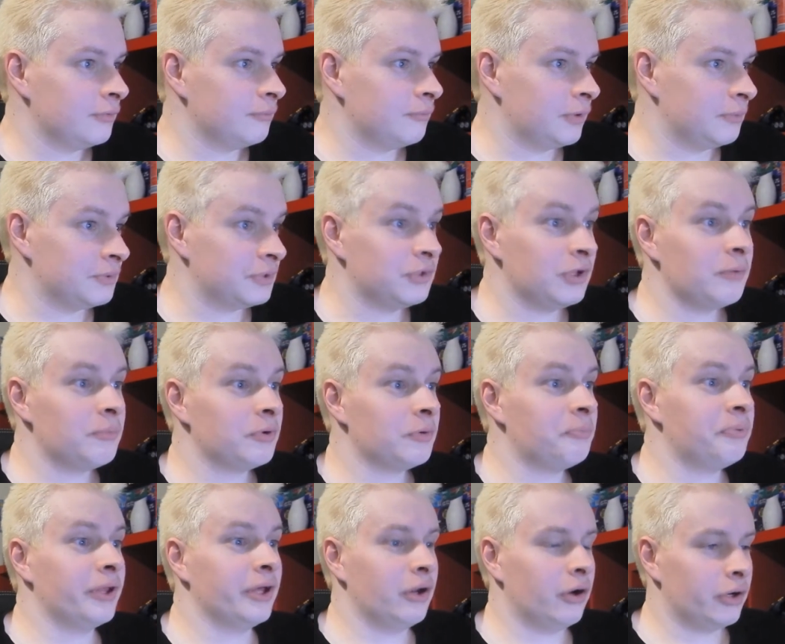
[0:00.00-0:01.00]
But I'm still able
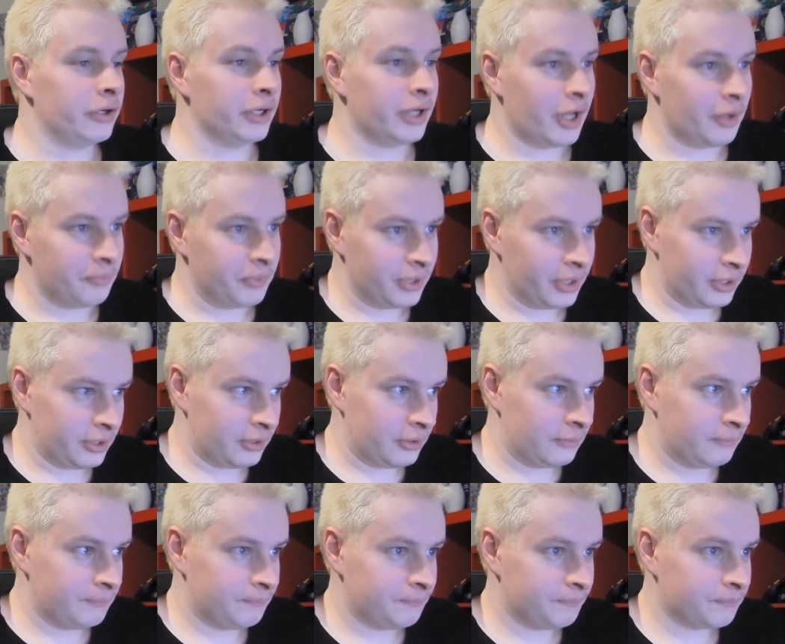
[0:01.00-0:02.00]
to play it on an emulator.
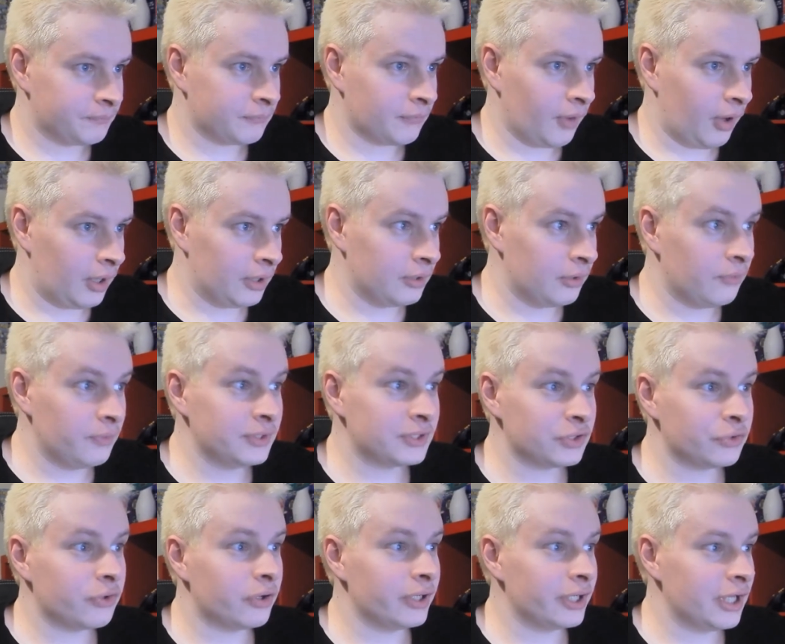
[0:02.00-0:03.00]
I
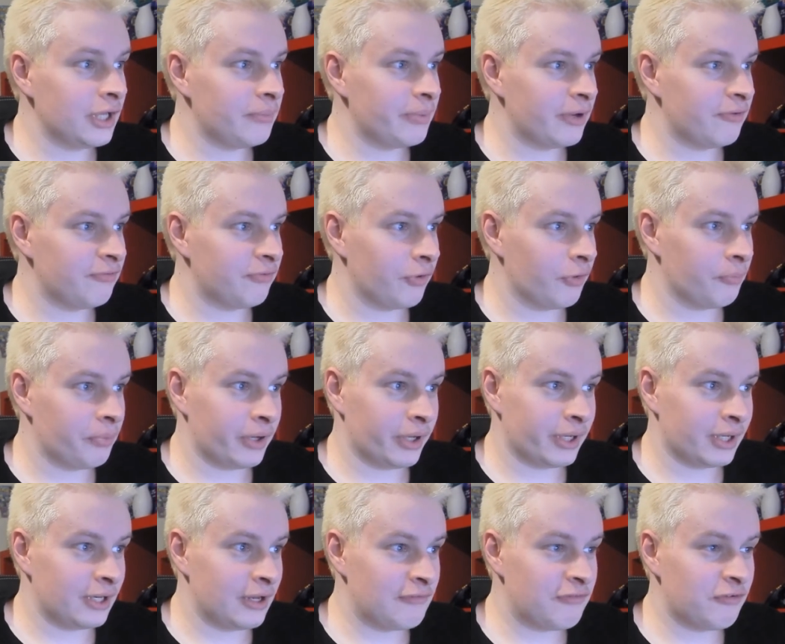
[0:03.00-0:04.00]
always look on eBay for it, but I
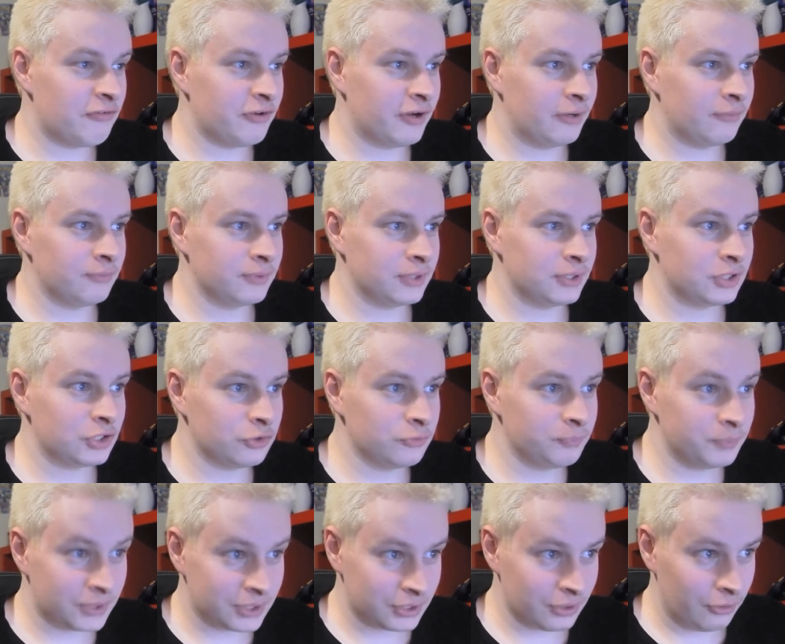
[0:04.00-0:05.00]
can never find it with
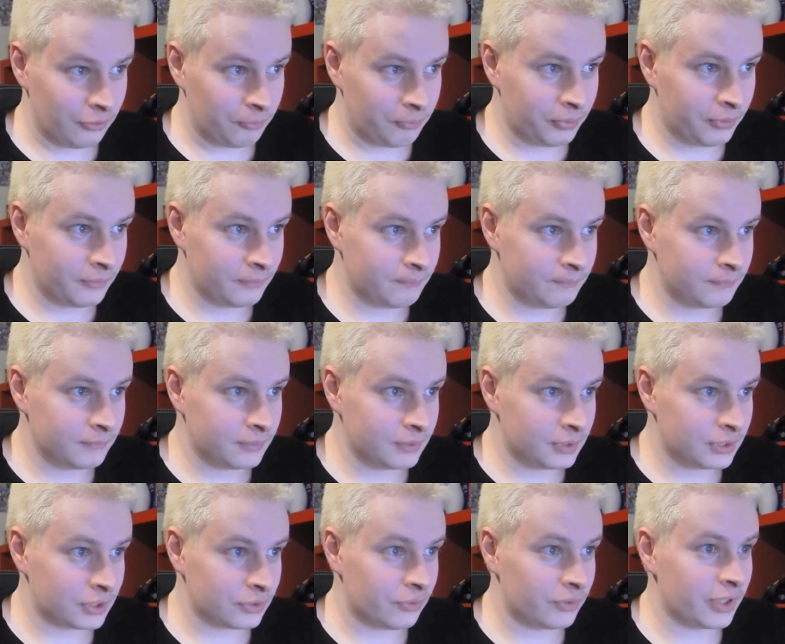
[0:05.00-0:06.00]
Super Scope.
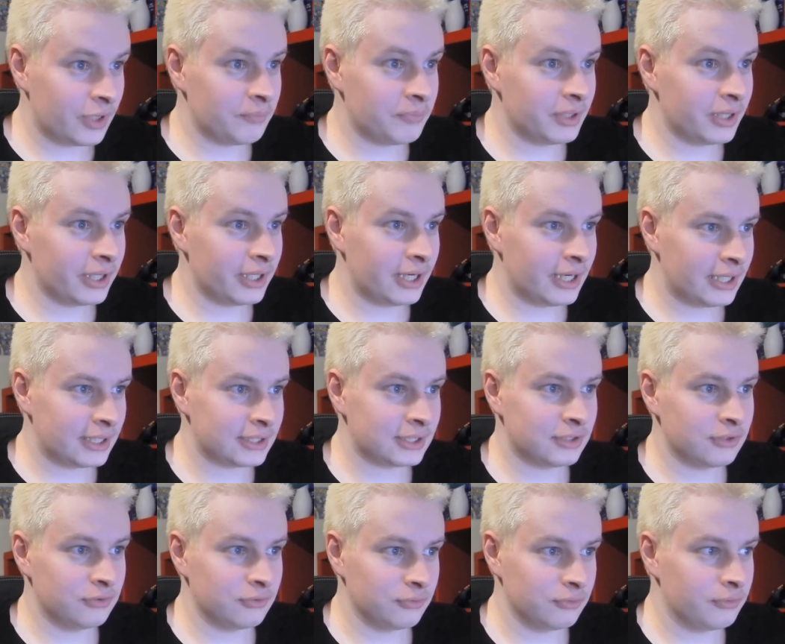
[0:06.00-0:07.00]
So an emulator has
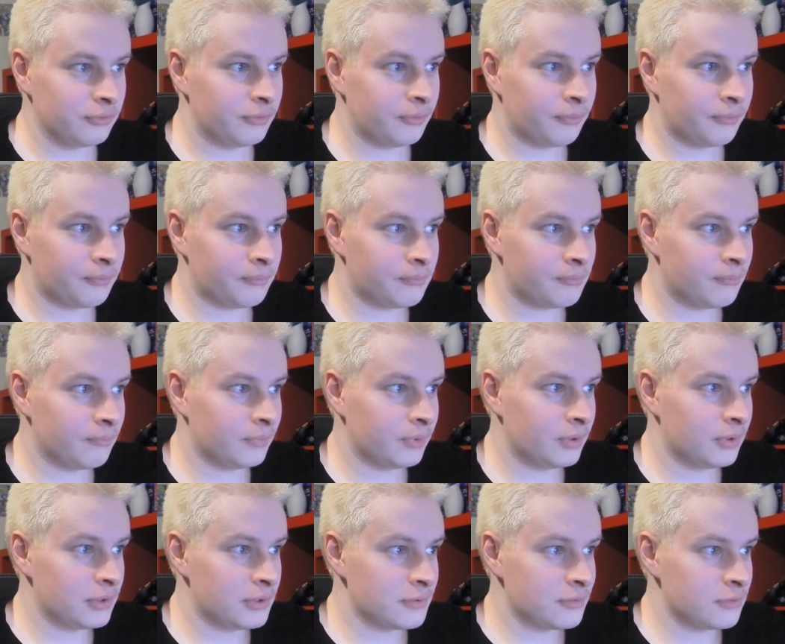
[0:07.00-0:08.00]
to do.
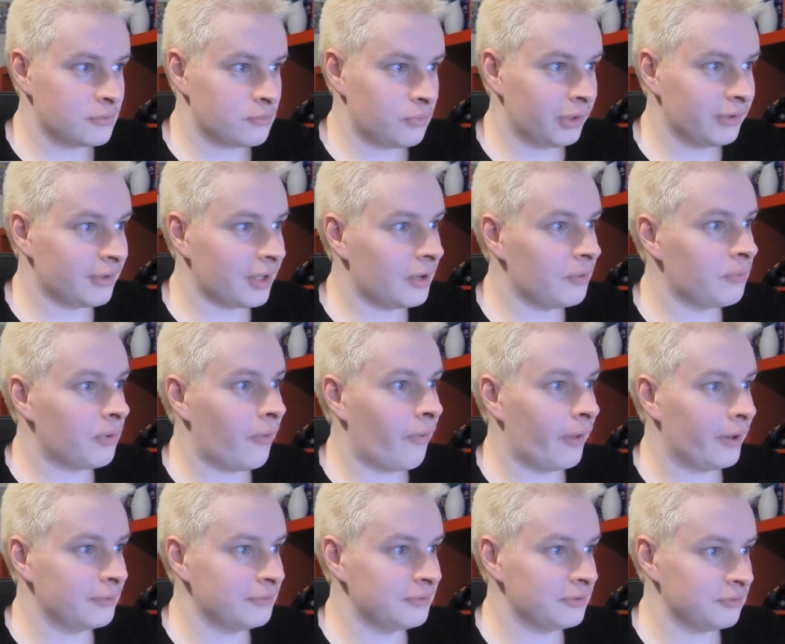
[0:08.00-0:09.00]
One day, while
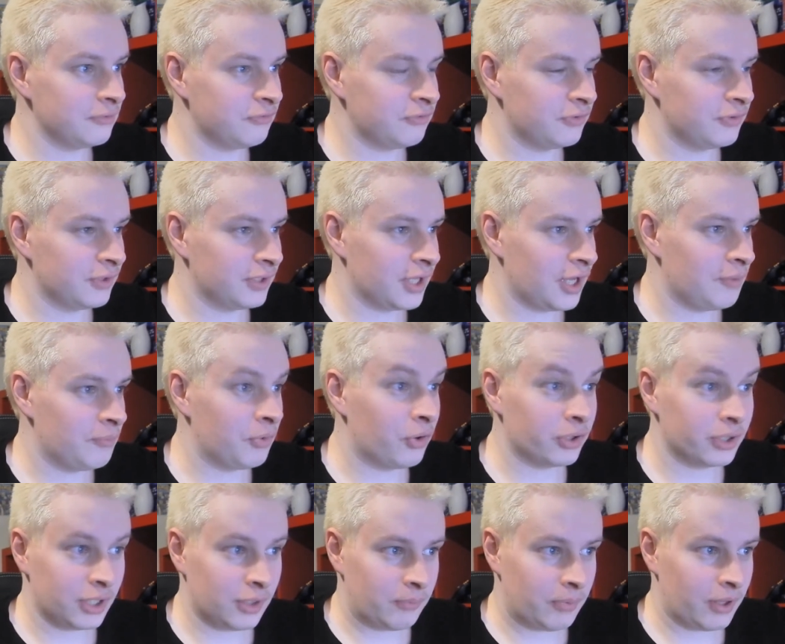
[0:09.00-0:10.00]
hunting for the game
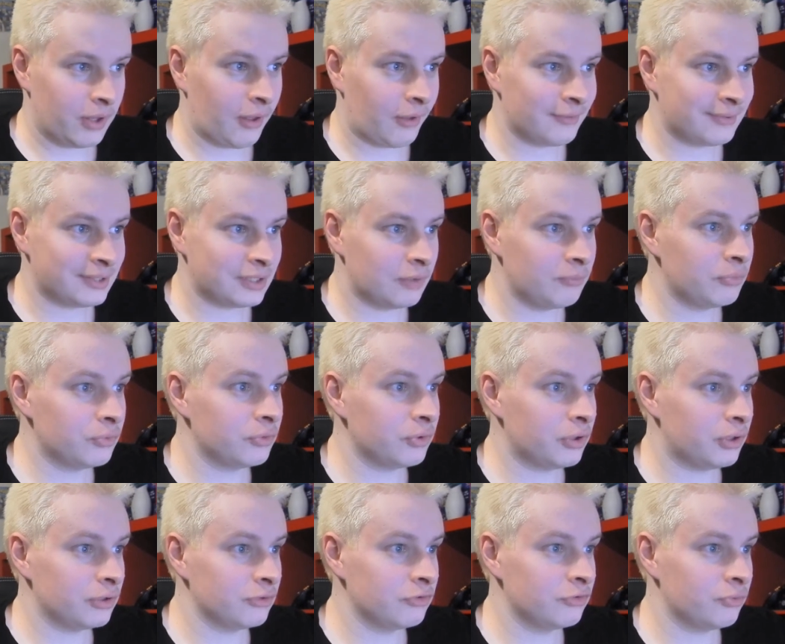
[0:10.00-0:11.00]
on eBay, I stumbled
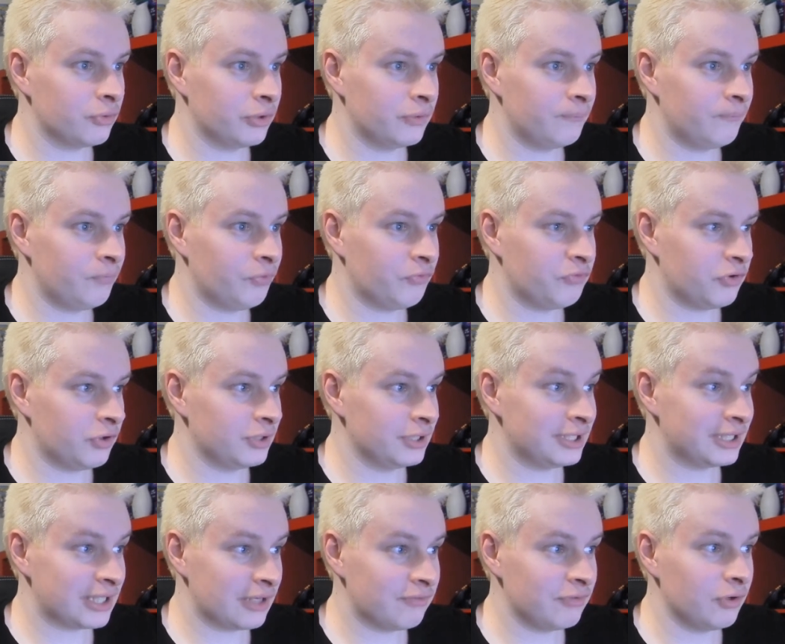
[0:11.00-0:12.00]
onto it for only
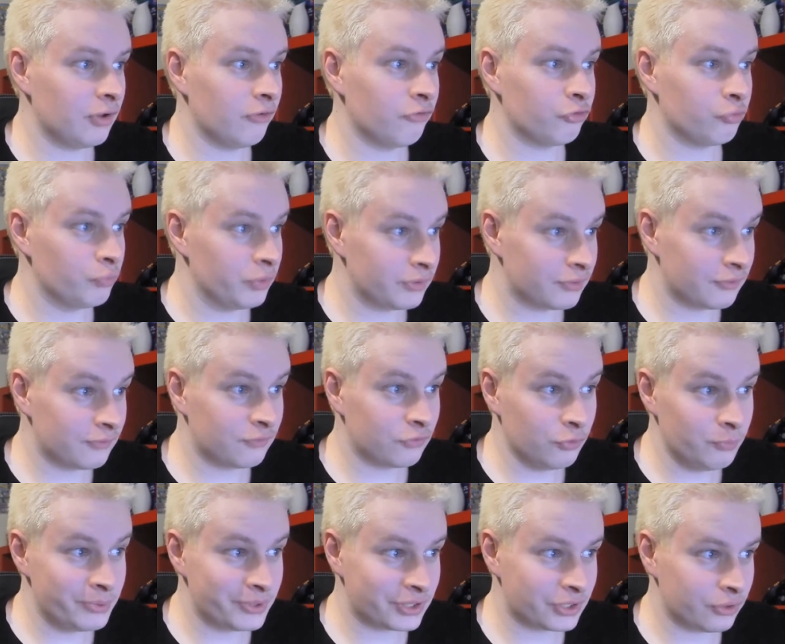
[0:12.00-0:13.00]
$7 with the
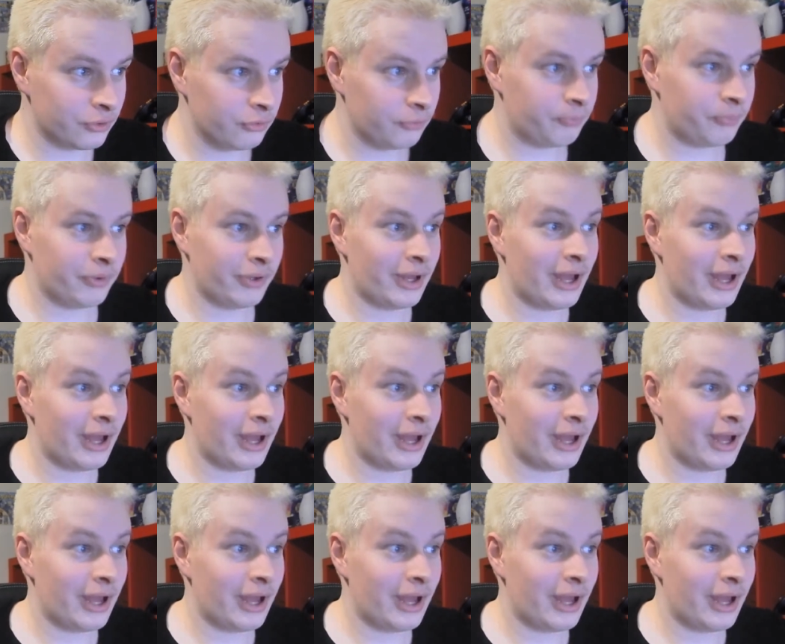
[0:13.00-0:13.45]
Super Scope.